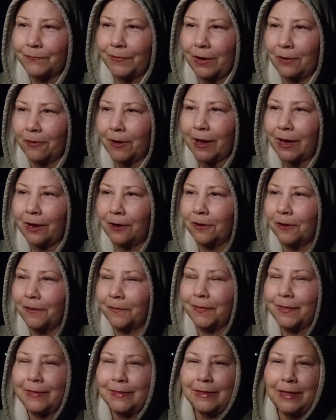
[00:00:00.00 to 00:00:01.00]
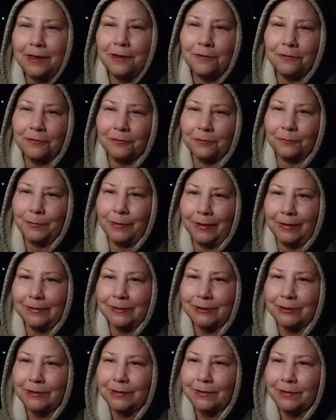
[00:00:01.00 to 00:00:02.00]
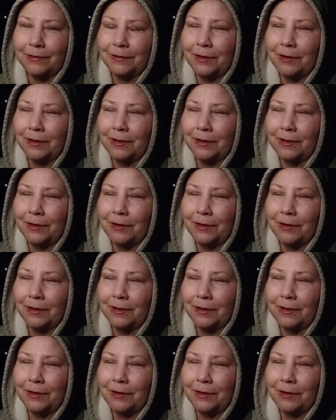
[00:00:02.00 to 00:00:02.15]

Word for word: that are hanging on. Thank you so much.